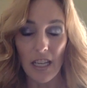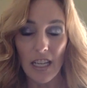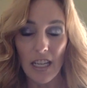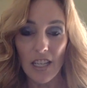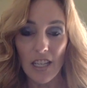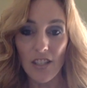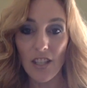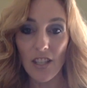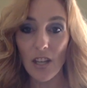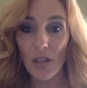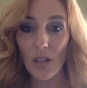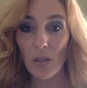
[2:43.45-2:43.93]

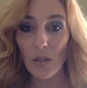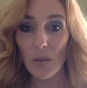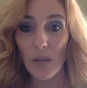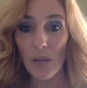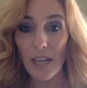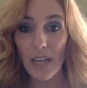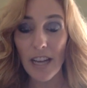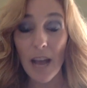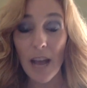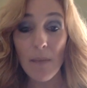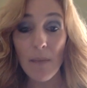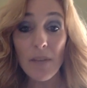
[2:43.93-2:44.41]
So,
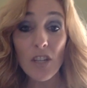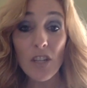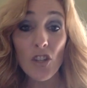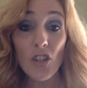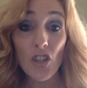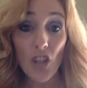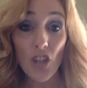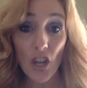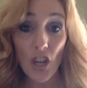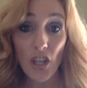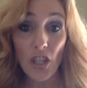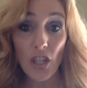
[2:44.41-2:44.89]
and I'm going to
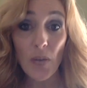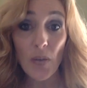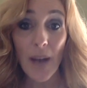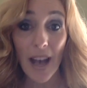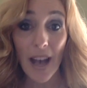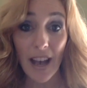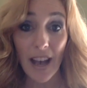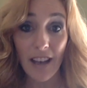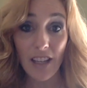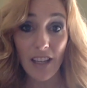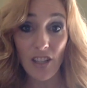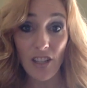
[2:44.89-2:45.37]
show you
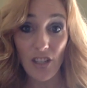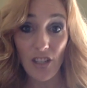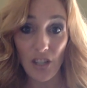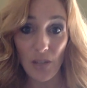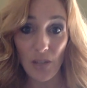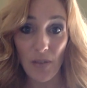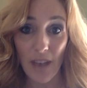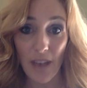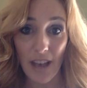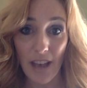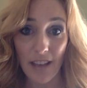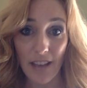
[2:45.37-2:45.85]
how to do
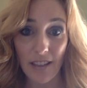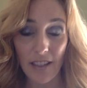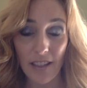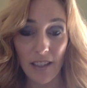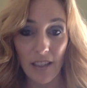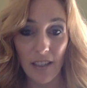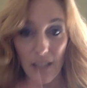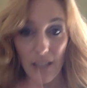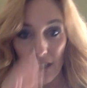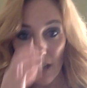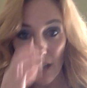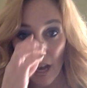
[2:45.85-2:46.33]

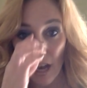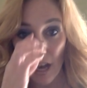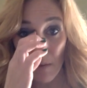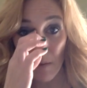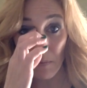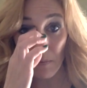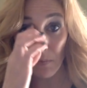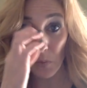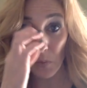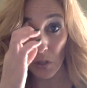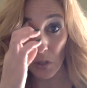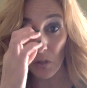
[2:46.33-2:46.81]

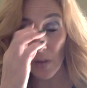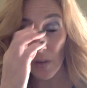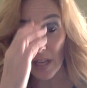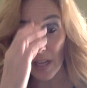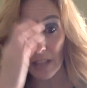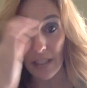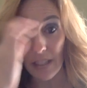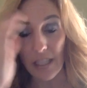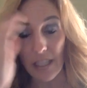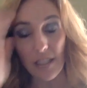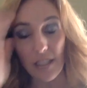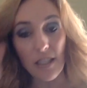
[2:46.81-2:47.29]
that real
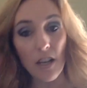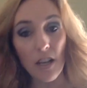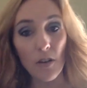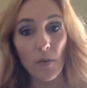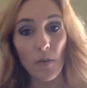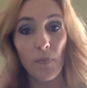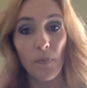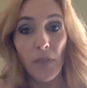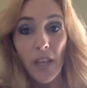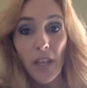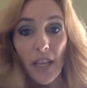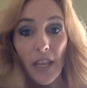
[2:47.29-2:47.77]
quickly.
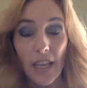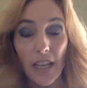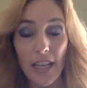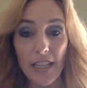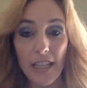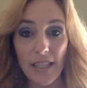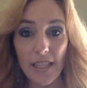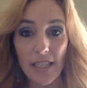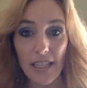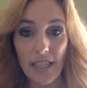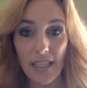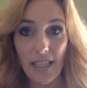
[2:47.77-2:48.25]
So
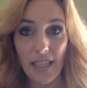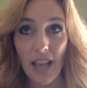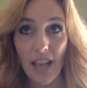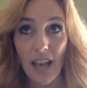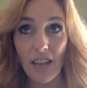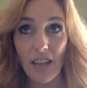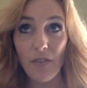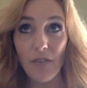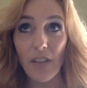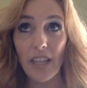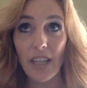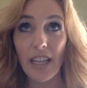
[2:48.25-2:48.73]
it's
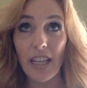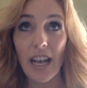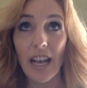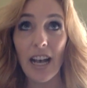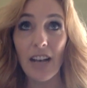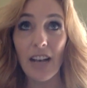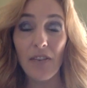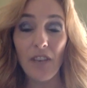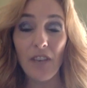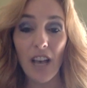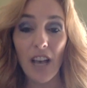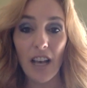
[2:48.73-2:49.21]
kind of like
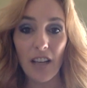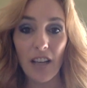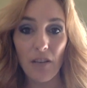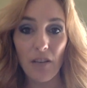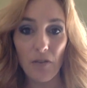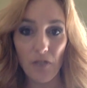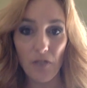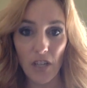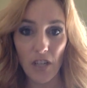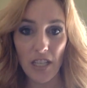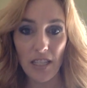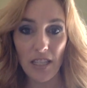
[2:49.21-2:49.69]
I've got
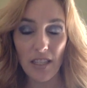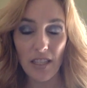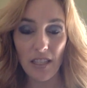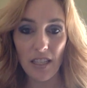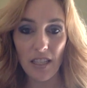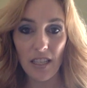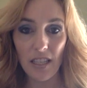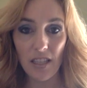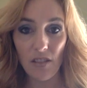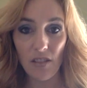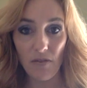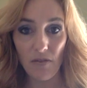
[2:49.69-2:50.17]
friends
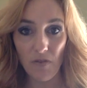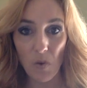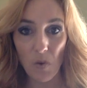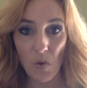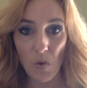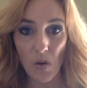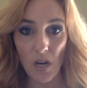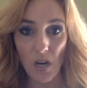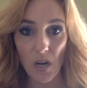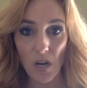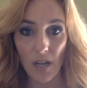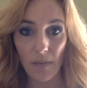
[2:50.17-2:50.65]
list
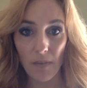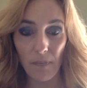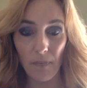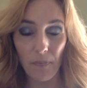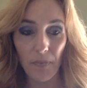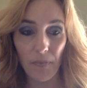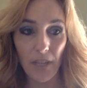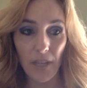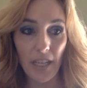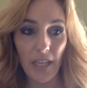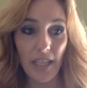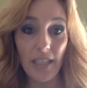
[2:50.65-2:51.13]
for
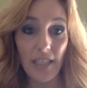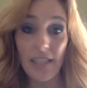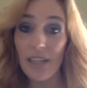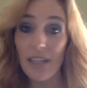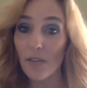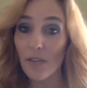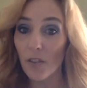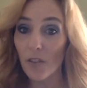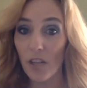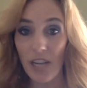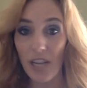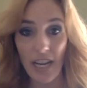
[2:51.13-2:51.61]

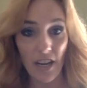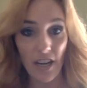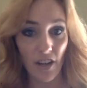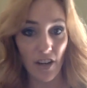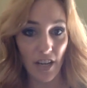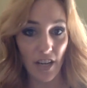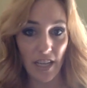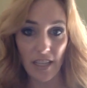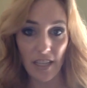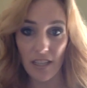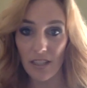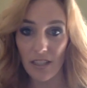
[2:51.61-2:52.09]
different
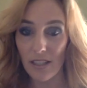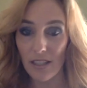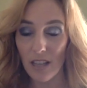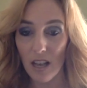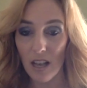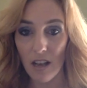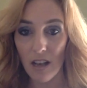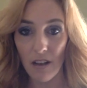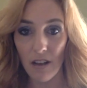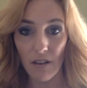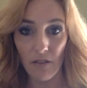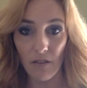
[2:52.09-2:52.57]
areas
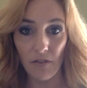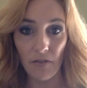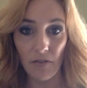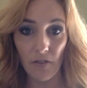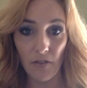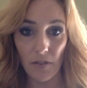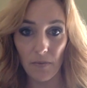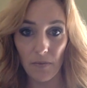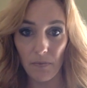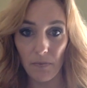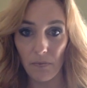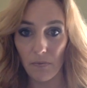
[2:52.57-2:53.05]
of
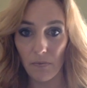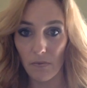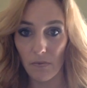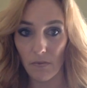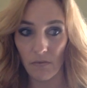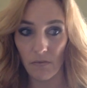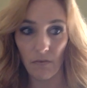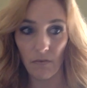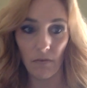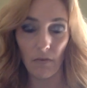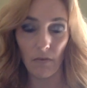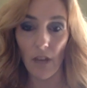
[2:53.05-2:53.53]

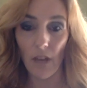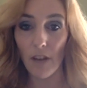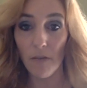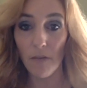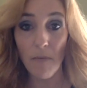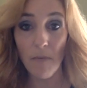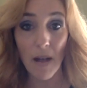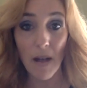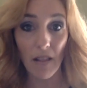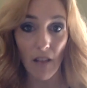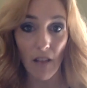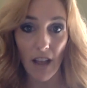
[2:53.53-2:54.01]

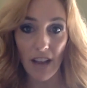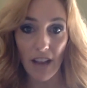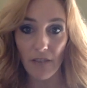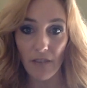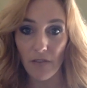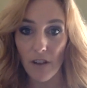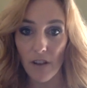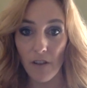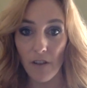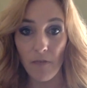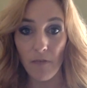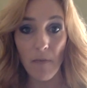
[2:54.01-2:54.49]
my life,
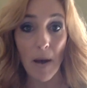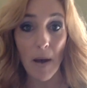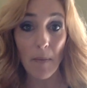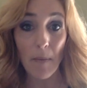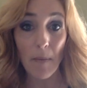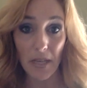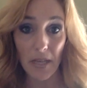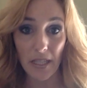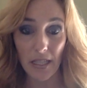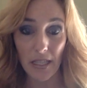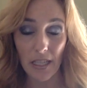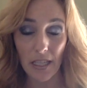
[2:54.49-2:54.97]
of my
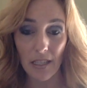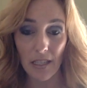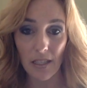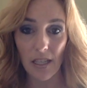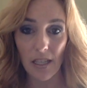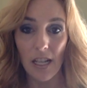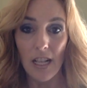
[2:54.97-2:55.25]
business.